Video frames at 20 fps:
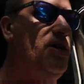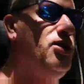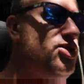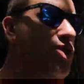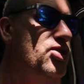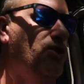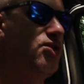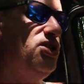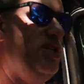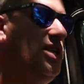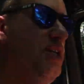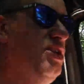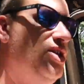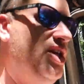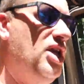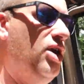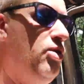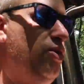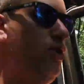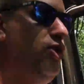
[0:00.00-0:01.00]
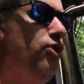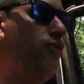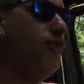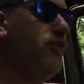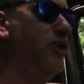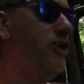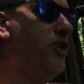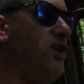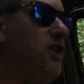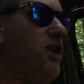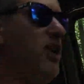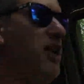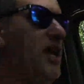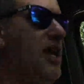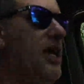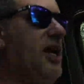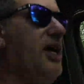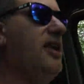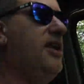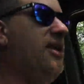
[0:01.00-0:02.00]
so there's a neat looking roof,
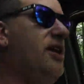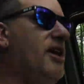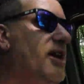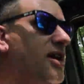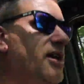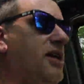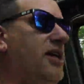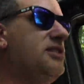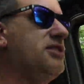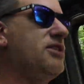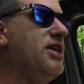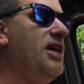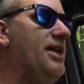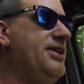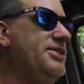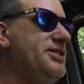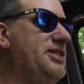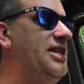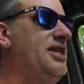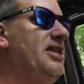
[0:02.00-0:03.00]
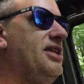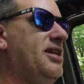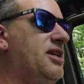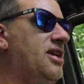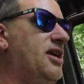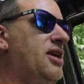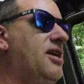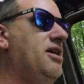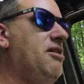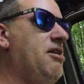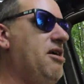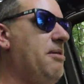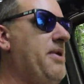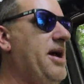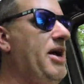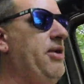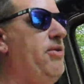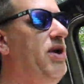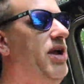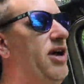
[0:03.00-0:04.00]
and it's kind of scenic.
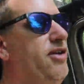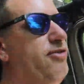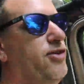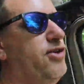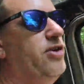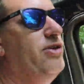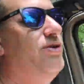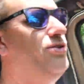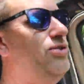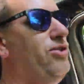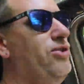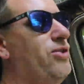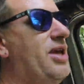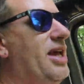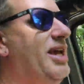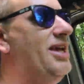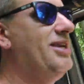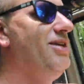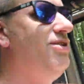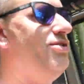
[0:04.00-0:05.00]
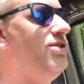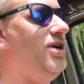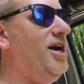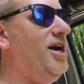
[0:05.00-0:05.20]
However, you can hear the